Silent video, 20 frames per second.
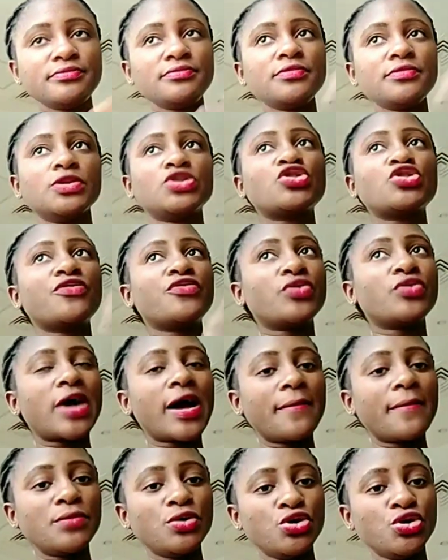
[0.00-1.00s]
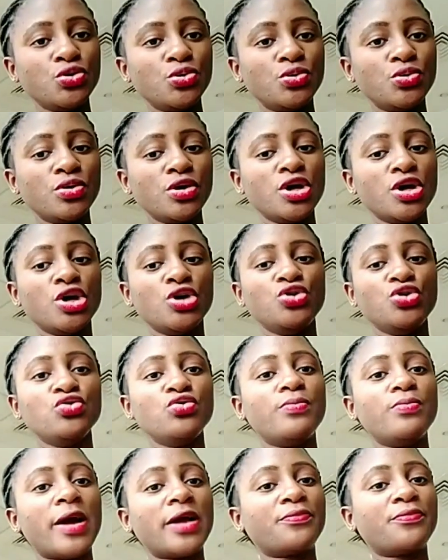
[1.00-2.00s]
So if you come new, you
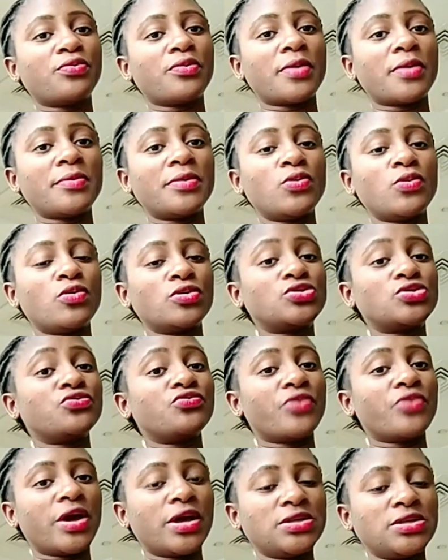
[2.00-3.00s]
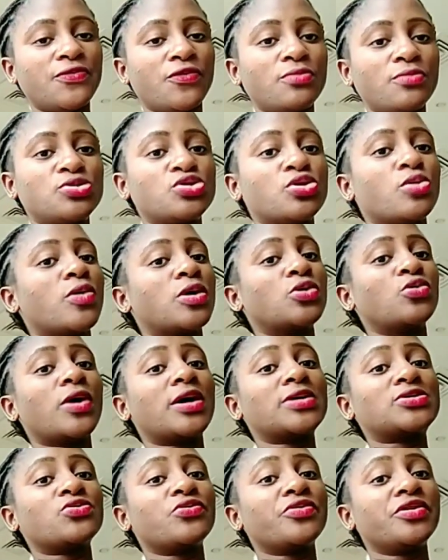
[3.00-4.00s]
might probably want to rent from someone who
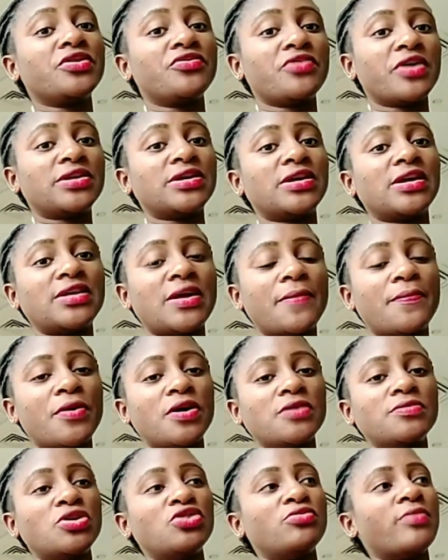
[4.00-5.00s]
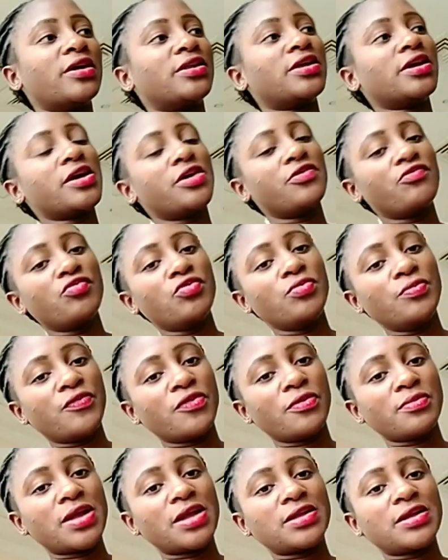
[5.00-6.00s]
has already rented an apartment. You might take a room
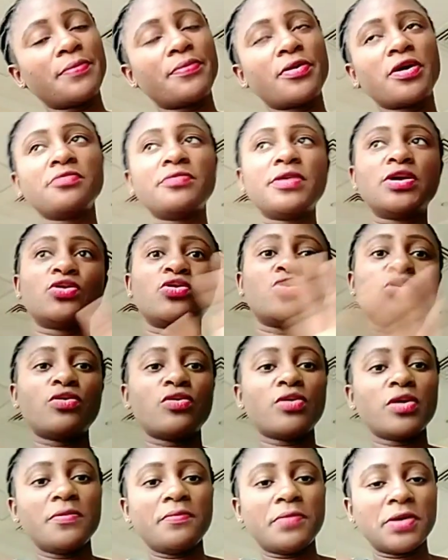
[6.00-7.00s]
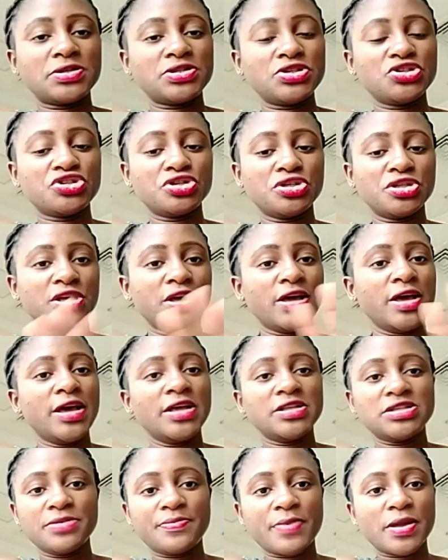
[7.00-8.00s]
from that apartment or a partition,
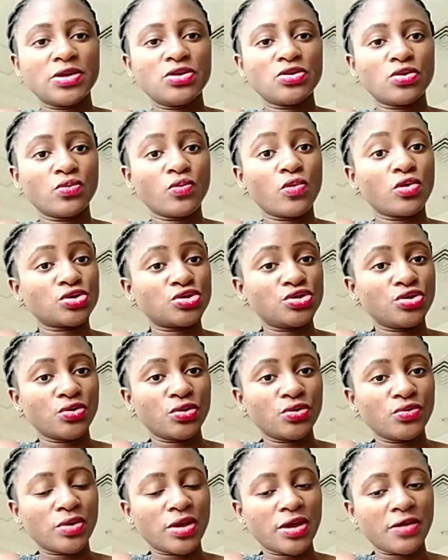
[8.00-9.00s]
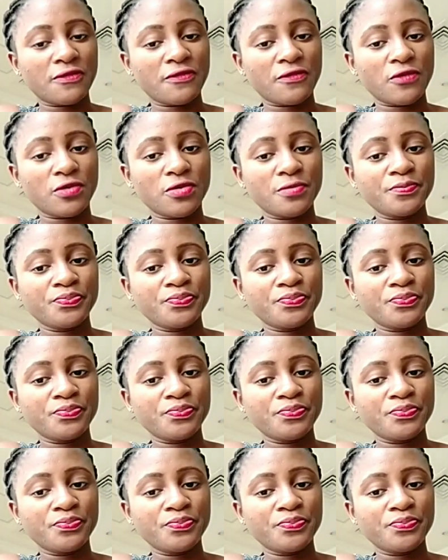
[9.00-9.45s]
depending on what you're looking for.